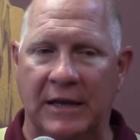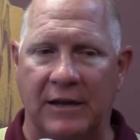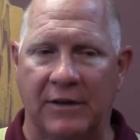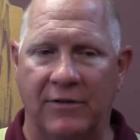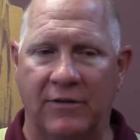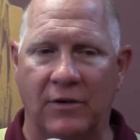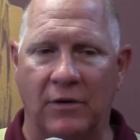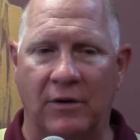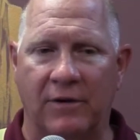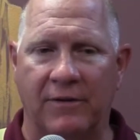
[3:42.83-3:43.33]

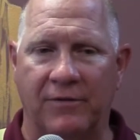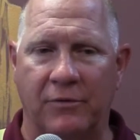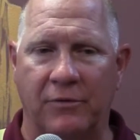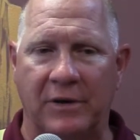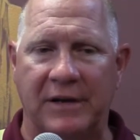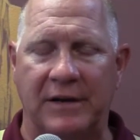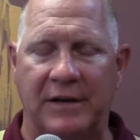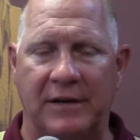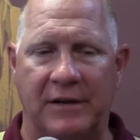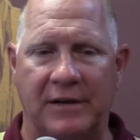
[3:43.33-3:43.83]
And so if,
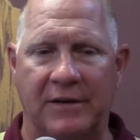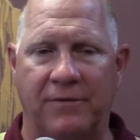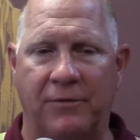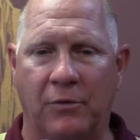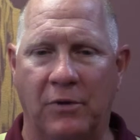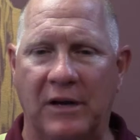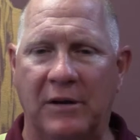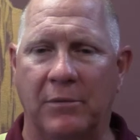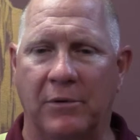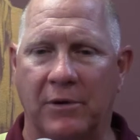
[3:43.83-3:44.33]
we, uh,
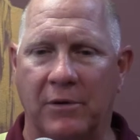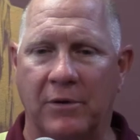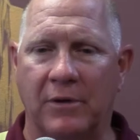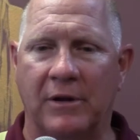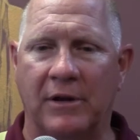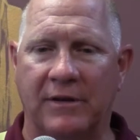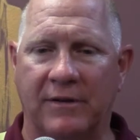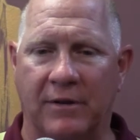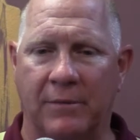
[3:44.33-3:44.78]
if we're able to,